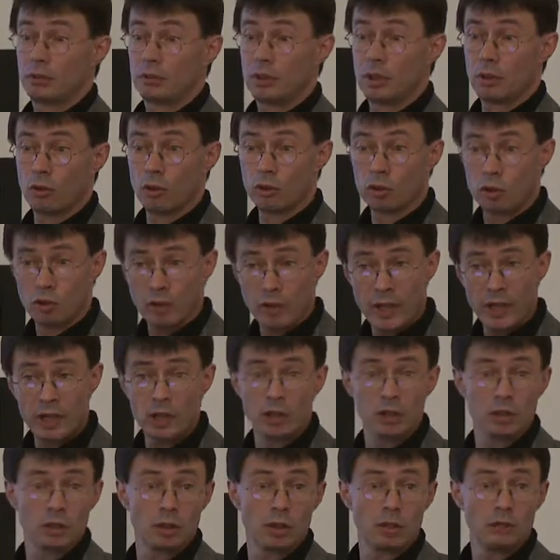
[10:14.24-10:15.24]
the
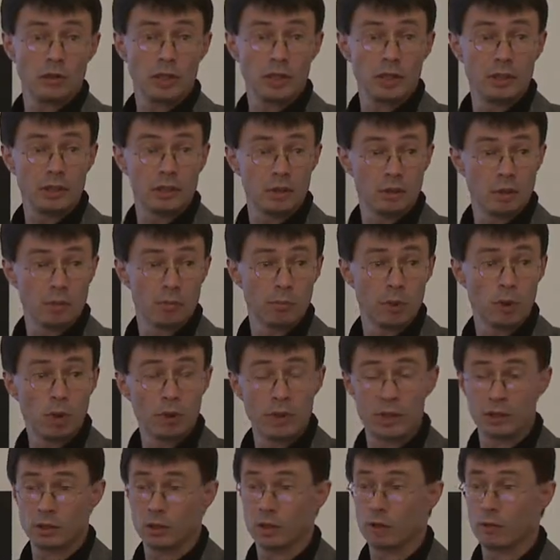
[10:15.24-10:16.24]
concentrations of these
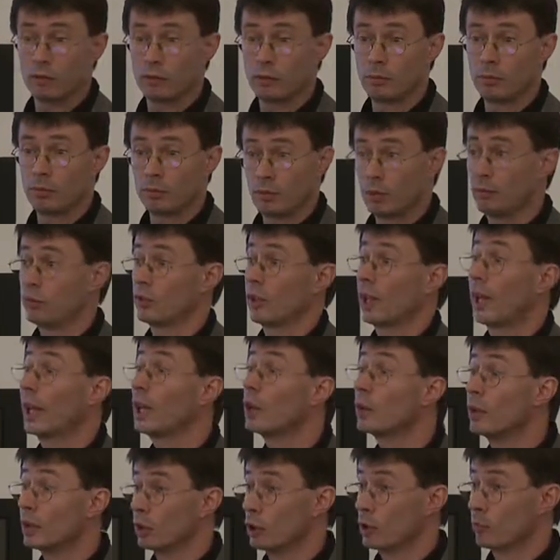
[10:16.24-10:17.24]
components of the
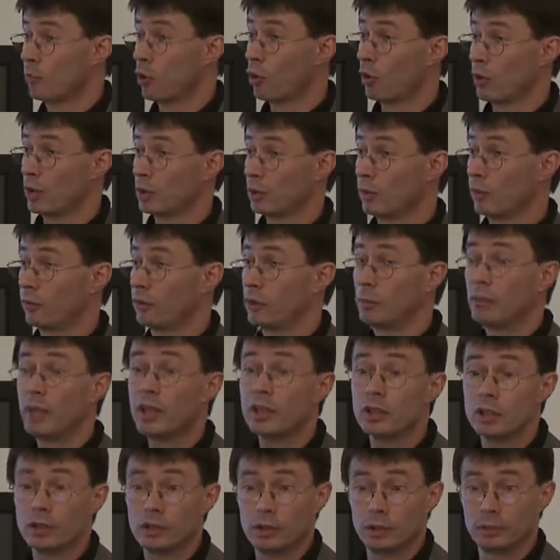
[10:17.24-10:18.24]
relevant components of the
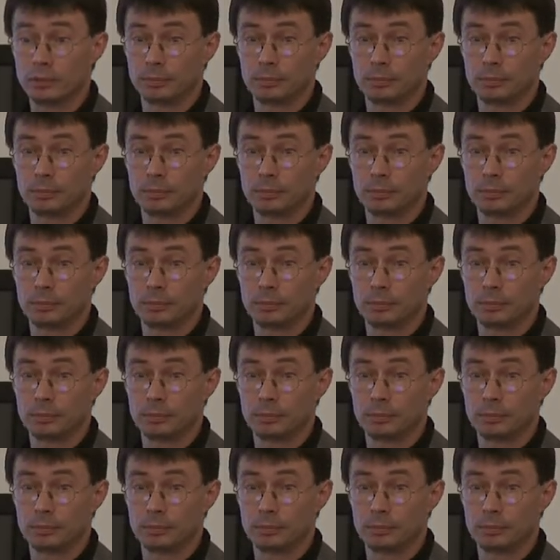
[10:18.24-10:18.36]
mixture.